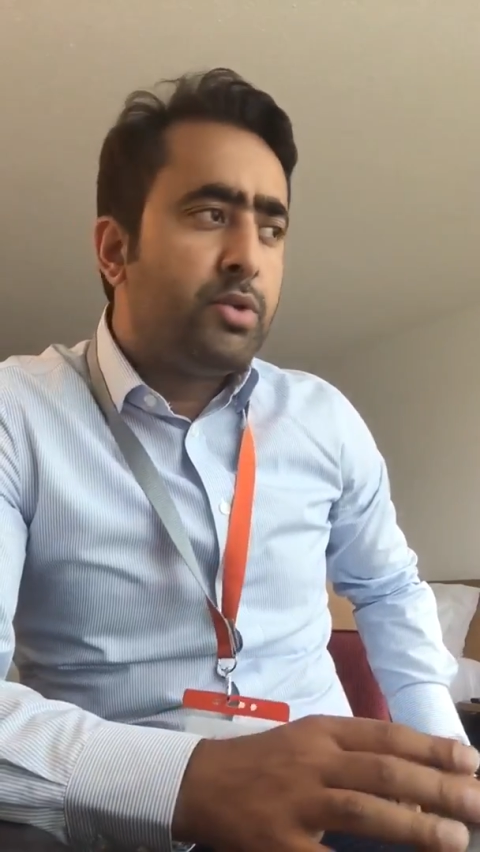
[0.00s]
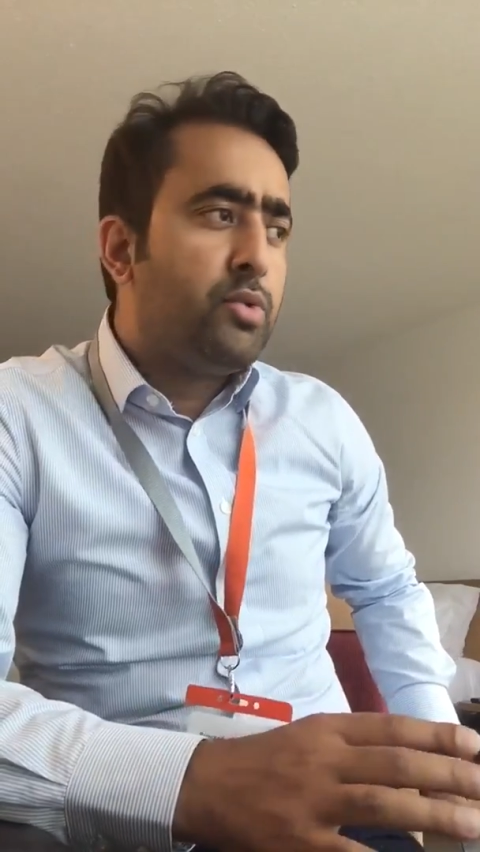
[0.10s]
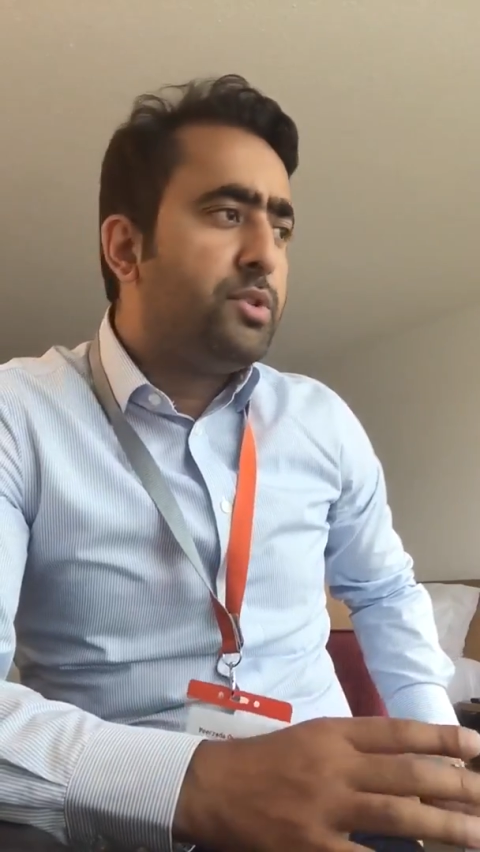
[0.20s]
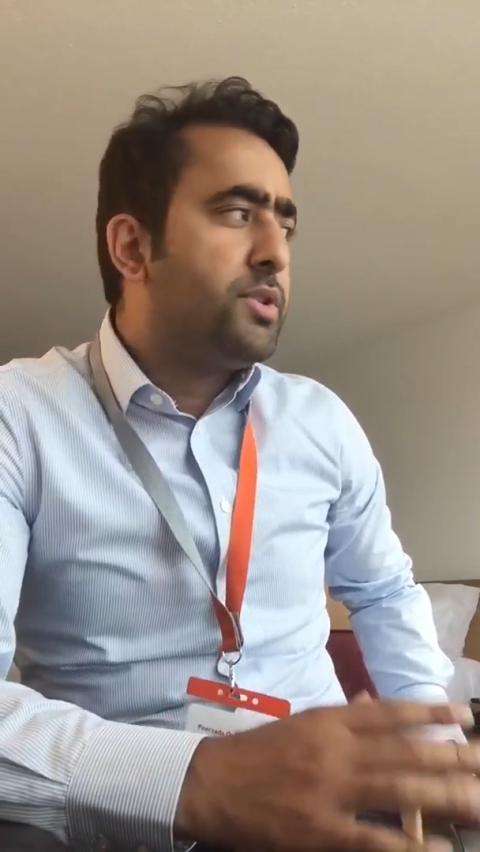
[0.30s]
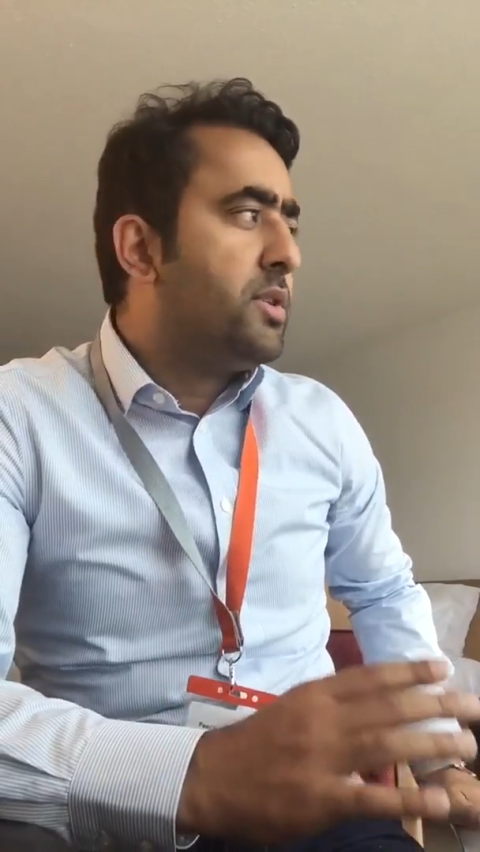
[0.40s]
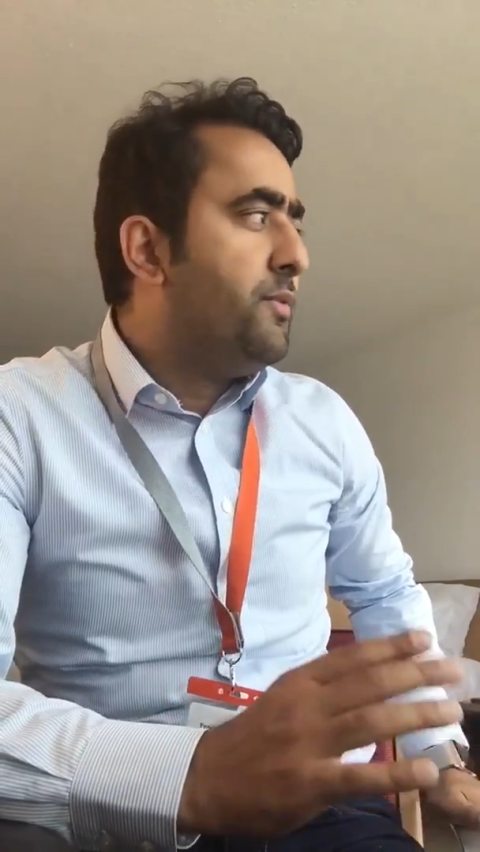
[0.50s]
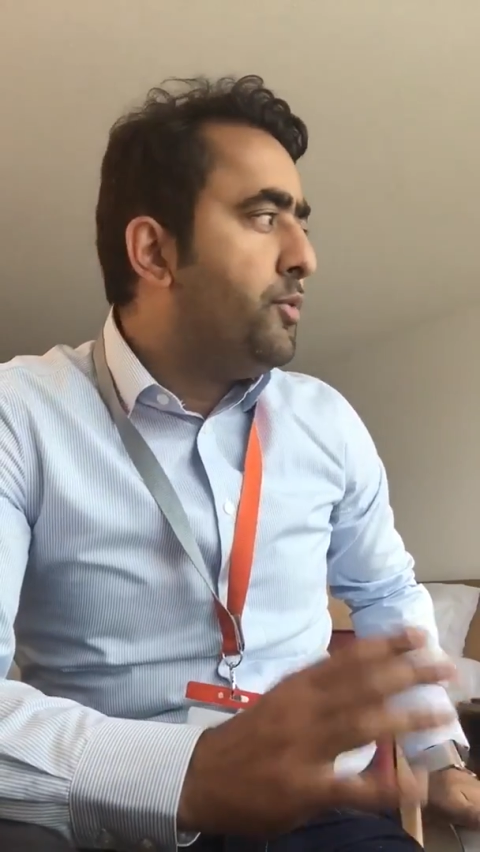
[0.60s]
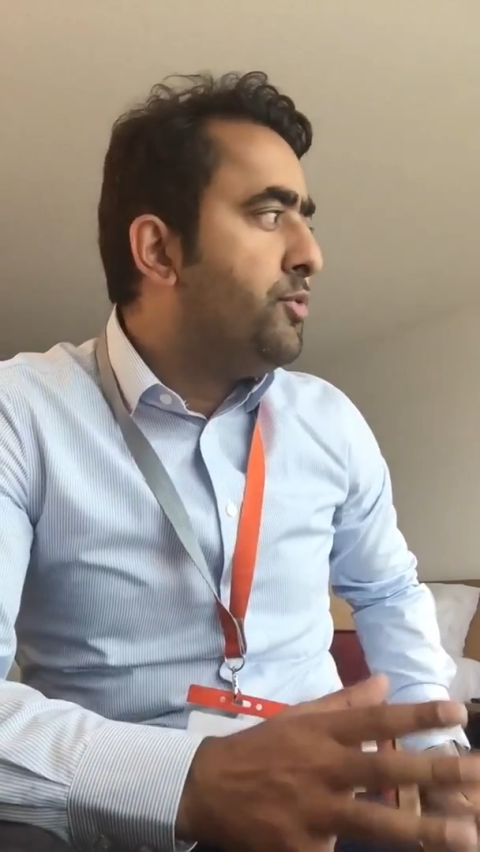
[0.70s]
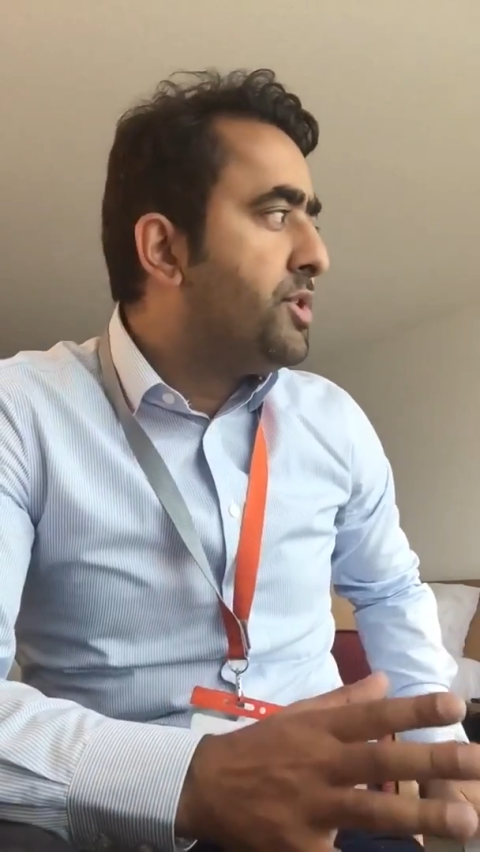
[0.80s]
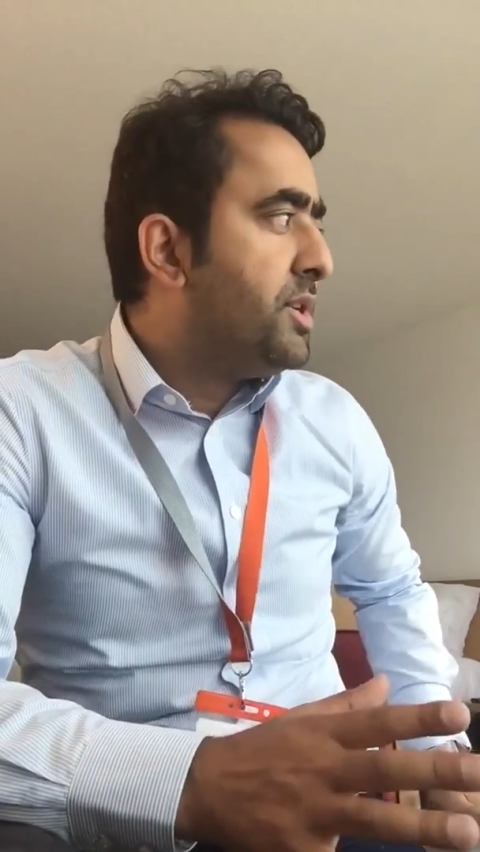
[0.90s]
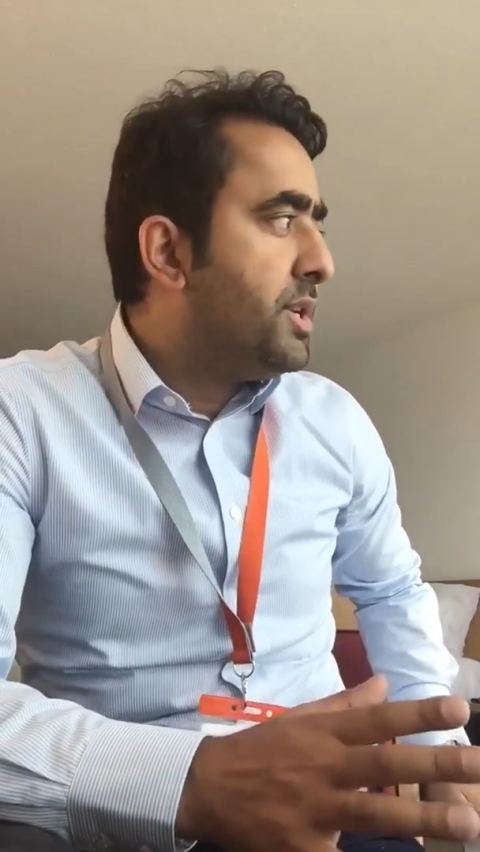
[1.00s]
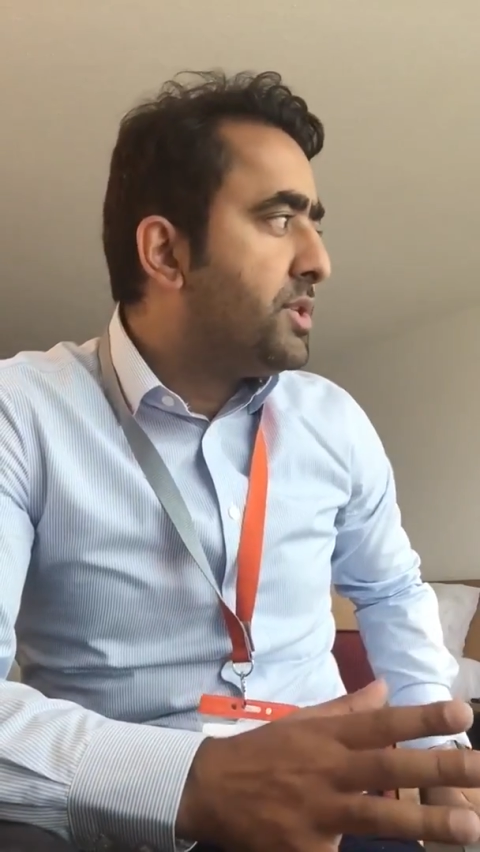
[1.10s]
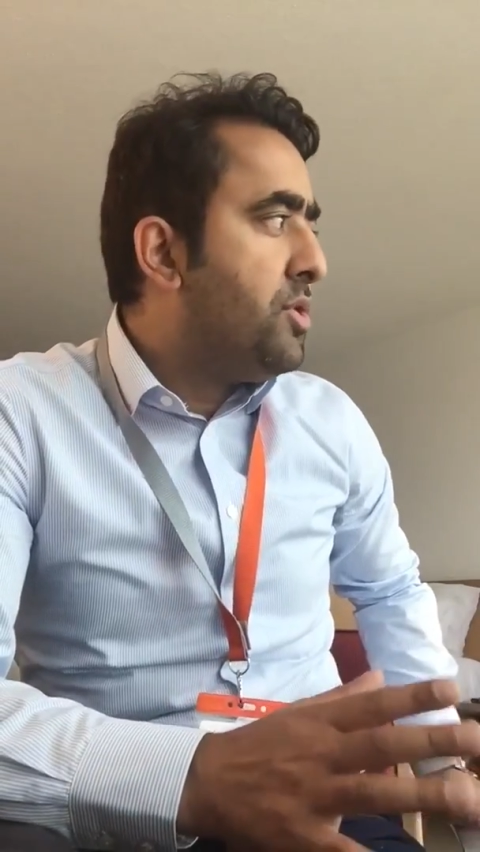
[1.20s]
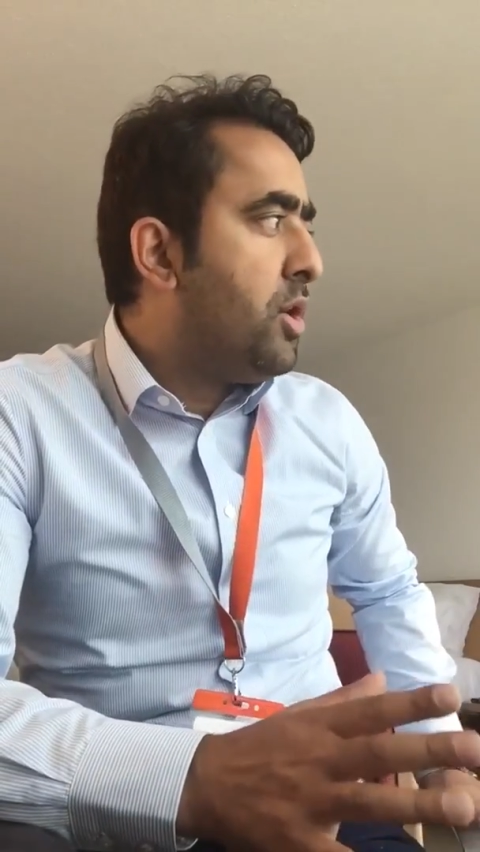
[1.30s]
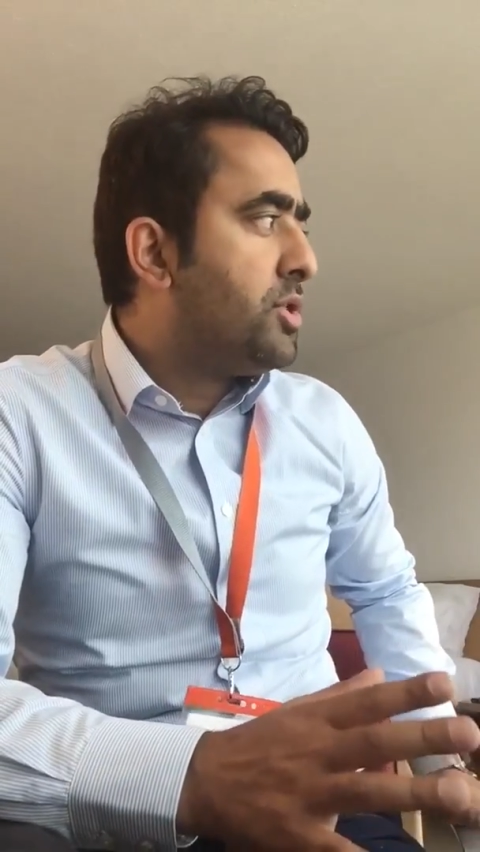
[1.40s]
So this confusion is
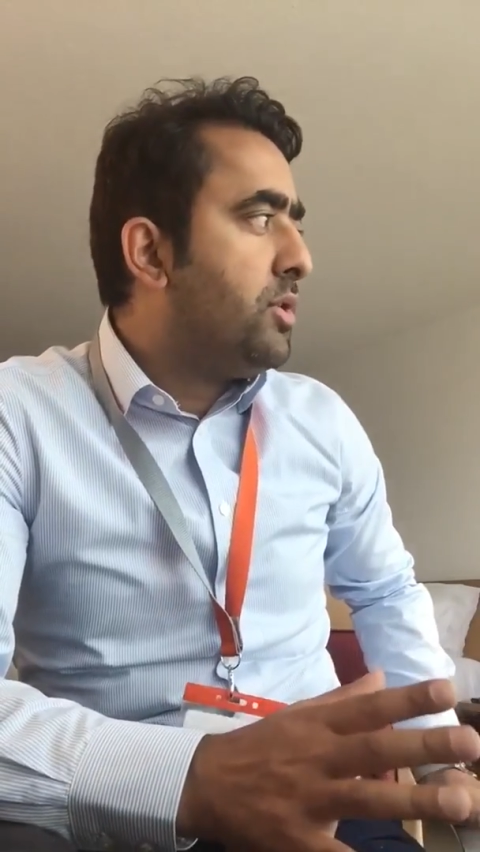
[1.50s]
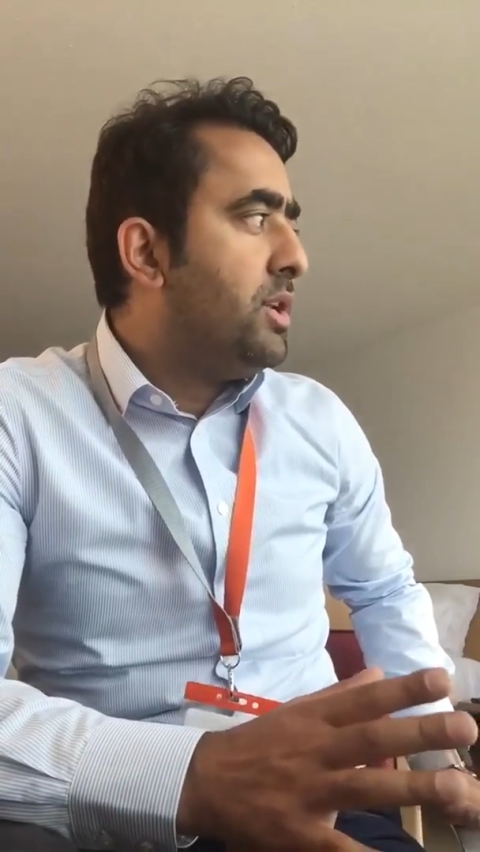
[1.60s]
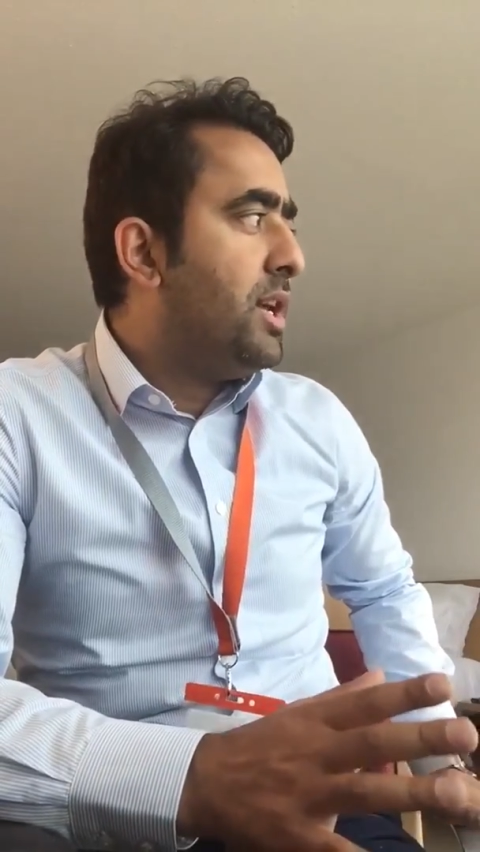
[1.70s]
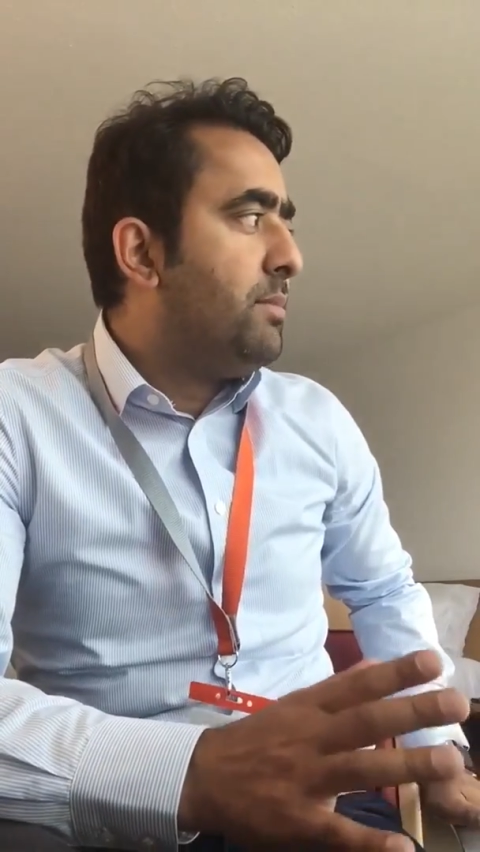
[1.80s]
not only